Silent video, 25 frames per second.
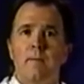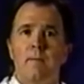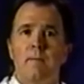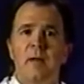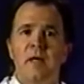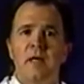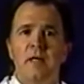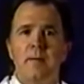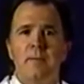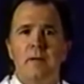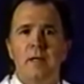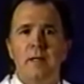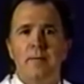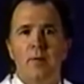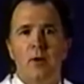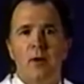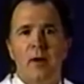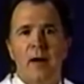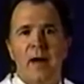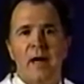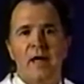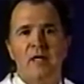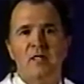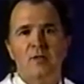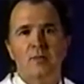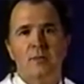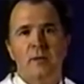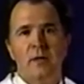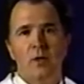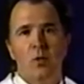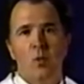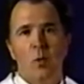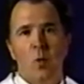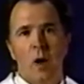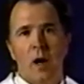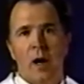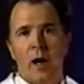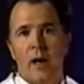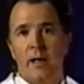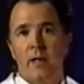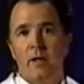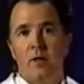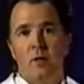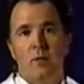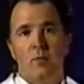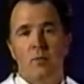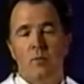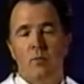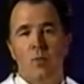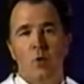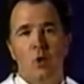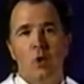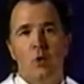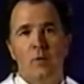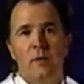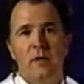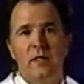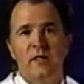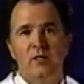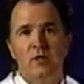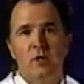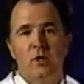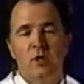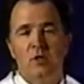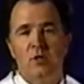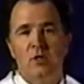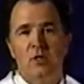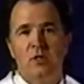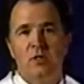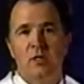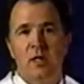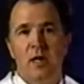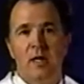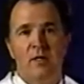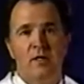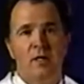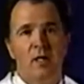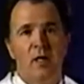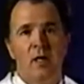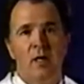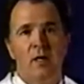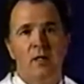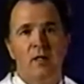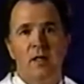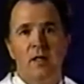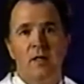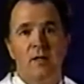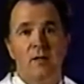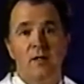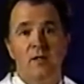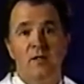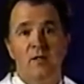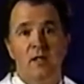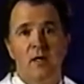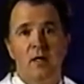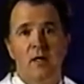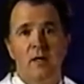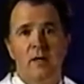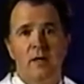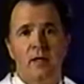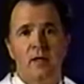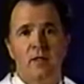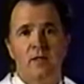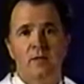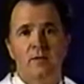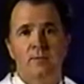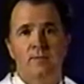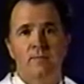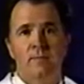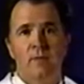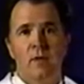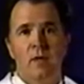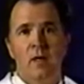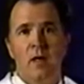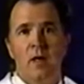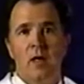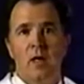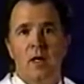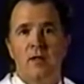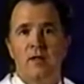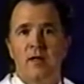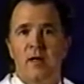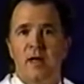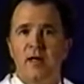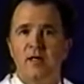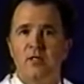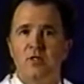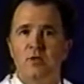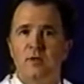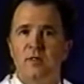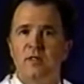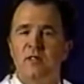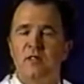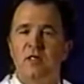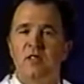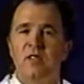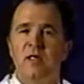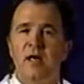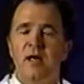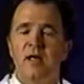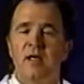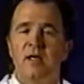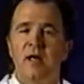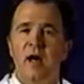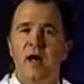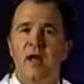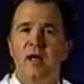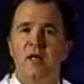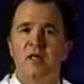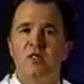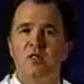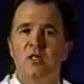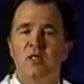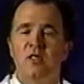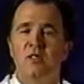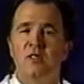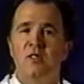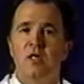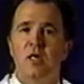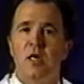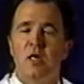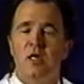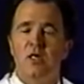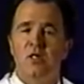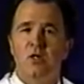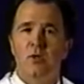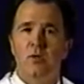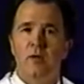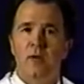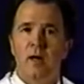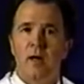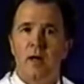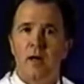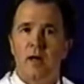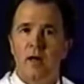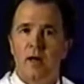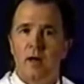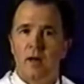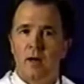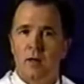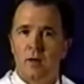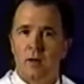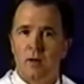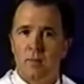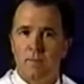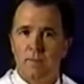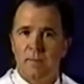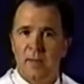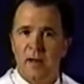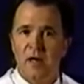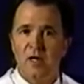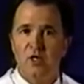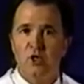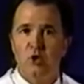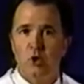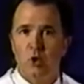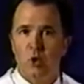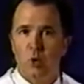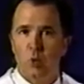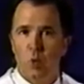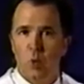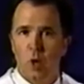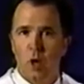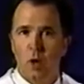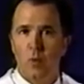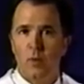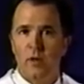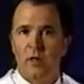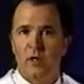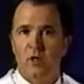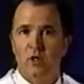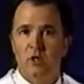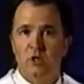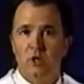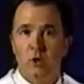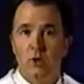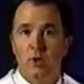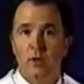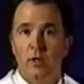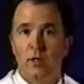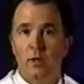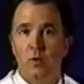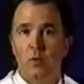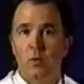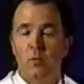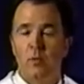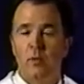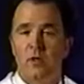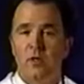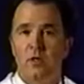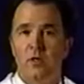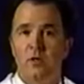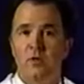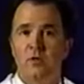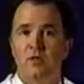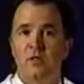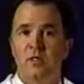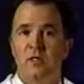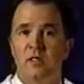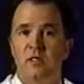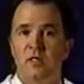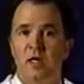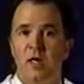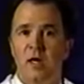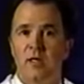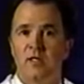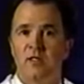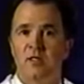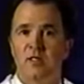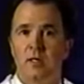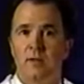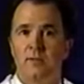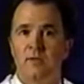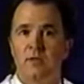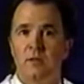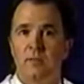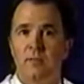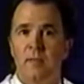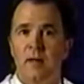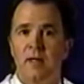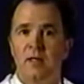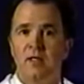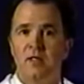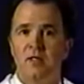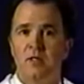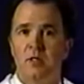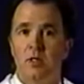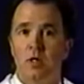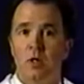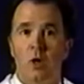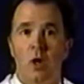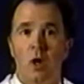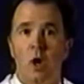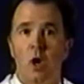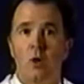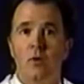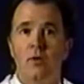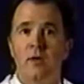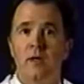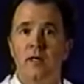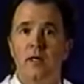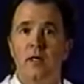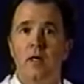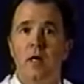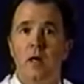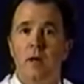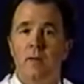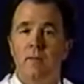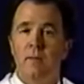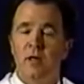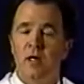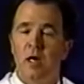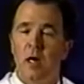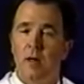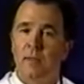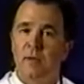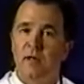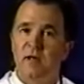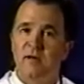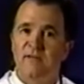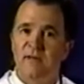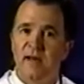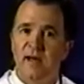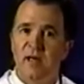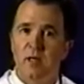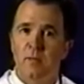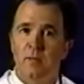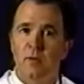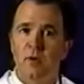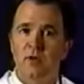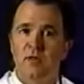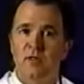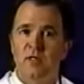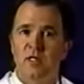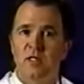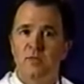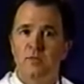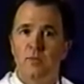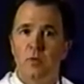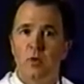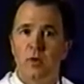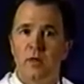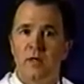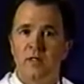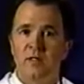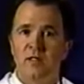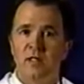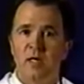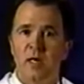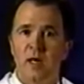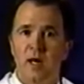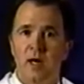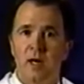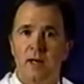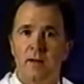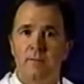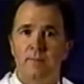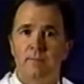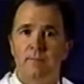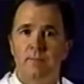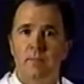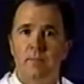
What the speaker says: Many people ask me why more research is not done in these areas. And the answer is the technologies to measure what we are doing when we use these concepts in medicine are only becoming available at this point in time.